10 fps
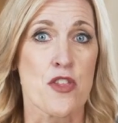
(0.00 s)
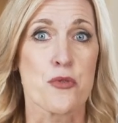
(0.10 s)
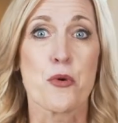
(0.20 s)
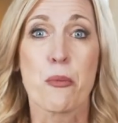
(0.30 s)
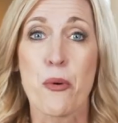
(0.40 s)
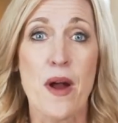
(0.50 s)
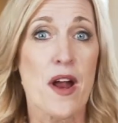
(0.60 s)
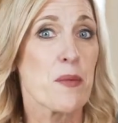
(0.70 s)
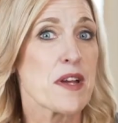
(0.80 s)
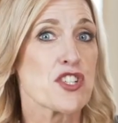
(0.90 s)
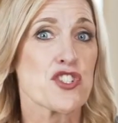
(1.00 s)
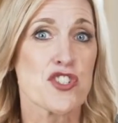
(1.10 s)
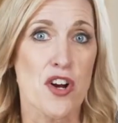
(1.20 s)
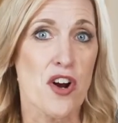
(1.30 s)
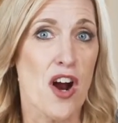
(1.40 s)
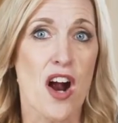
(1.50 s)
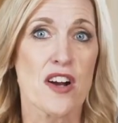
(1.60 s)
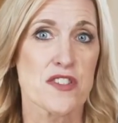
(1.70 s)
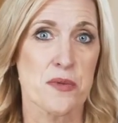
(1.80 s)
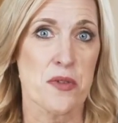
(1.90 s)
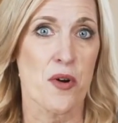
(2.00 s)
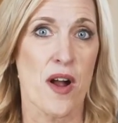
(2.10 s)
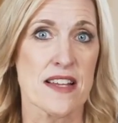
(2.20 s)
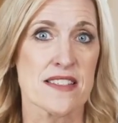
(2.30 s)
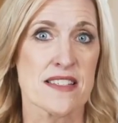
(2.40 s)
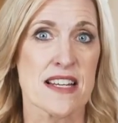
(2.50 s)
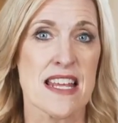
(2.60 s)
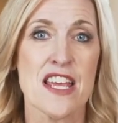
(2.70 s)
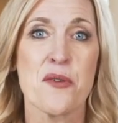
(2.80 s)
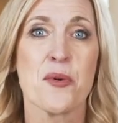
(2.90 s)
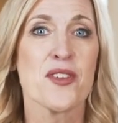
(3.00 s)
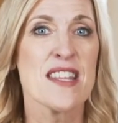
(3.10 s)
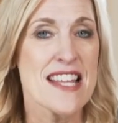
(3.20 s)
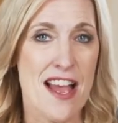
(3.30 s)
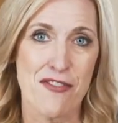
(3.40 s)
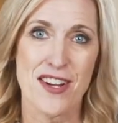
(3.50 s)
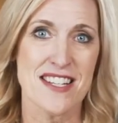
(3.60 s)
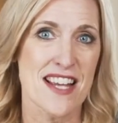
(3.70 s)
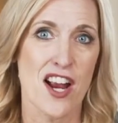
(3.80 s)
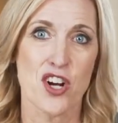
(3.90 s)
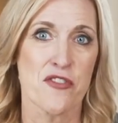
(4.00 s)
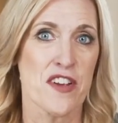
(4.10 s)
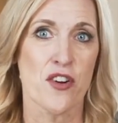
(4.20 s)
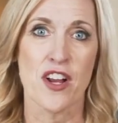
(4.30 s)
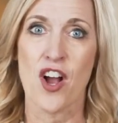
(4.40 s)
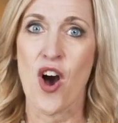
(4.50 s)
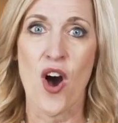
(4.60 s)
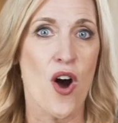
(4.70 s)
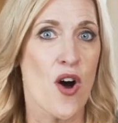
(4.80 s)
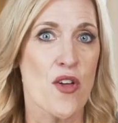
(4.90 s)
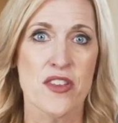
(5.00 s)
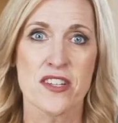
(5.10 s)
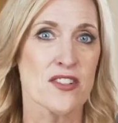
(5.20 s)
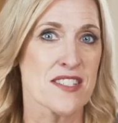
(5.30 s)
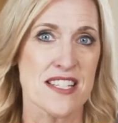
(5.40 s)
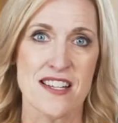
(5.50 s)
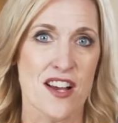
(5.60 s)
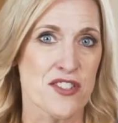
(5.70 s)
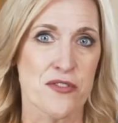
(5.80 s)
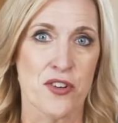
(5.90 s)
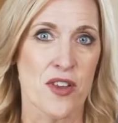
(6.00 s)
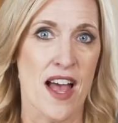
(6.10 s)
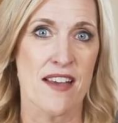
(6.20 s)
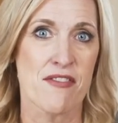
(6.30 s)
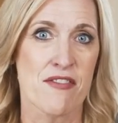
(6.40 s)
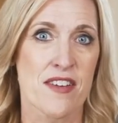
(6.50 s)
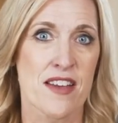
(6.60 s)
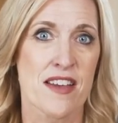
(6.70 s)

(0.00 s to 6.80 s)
Through prayer, we can share our hearts with Christ, and He will never get tired of hearing all the little details of your life.